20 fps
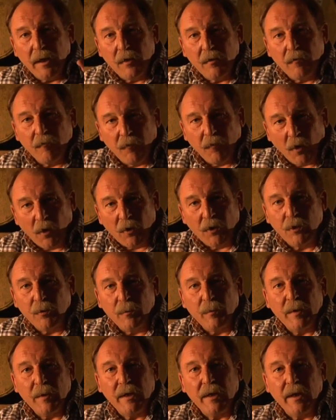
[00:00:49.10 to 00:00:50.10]

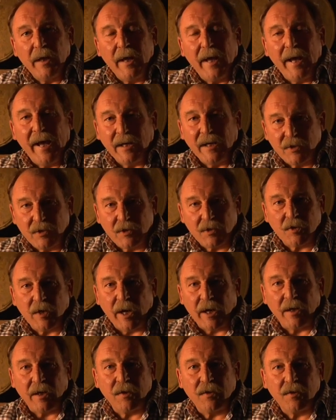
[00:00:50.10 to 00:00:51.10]
volume and
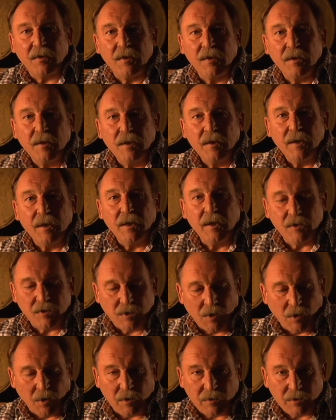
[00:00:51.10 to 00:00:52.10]
strength is
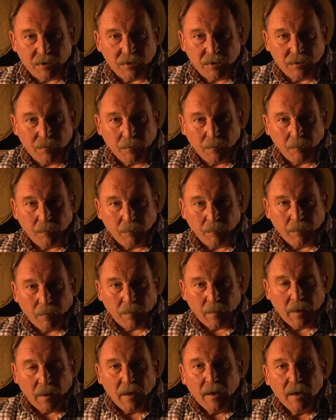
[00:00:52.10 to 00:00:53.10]
lost.
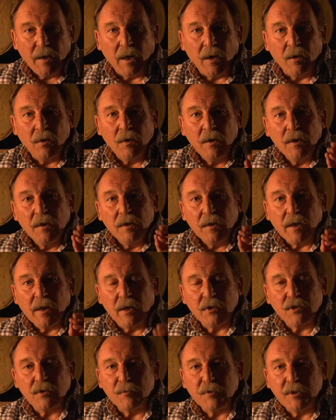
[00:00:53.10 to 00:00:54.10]
Now,
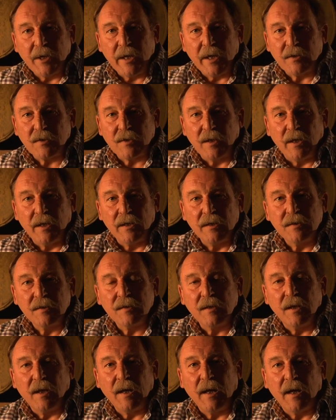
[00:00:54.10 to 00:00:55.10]
customs and
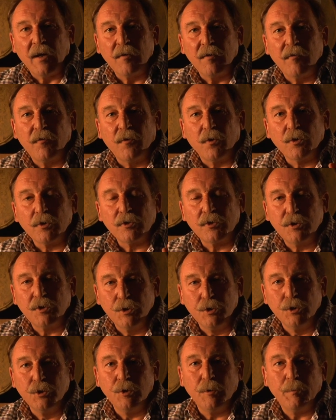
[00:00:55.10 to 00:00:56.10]
excise allow for
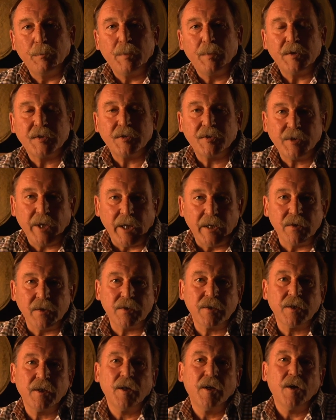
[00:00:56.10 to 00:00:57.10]
two
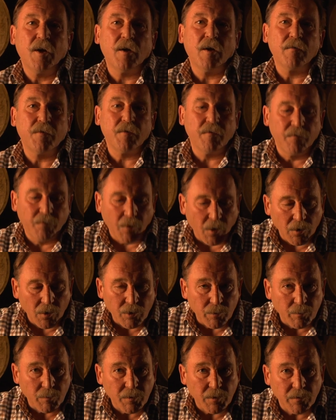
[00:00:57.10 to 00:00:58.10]
percent of the
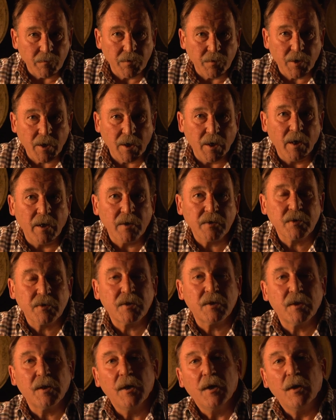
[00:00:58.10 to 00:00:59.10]
volume of the
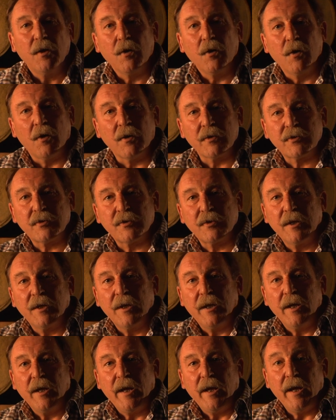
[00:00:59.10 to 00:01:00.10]
cask loss
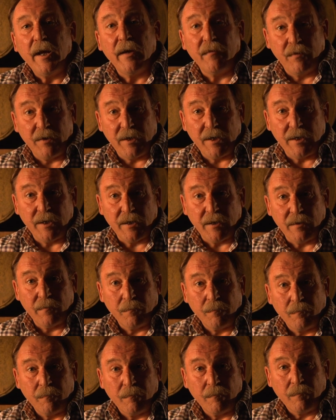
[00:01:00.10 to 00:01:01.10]
every year.
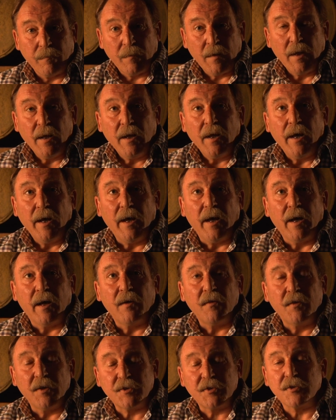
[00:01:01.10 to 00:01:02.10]

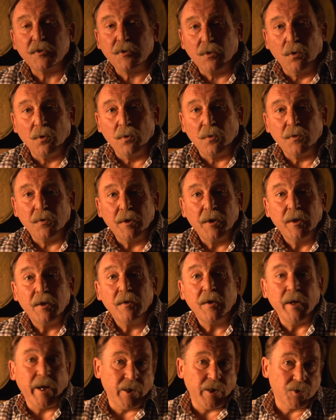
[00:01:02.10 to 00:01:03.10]
Uh, this is called
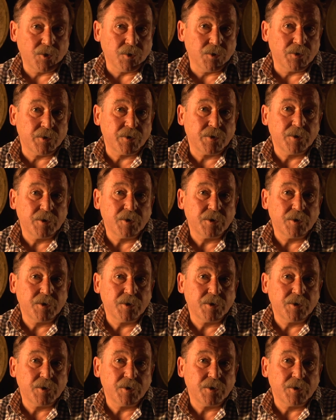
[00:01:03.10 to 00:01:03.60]
the angel's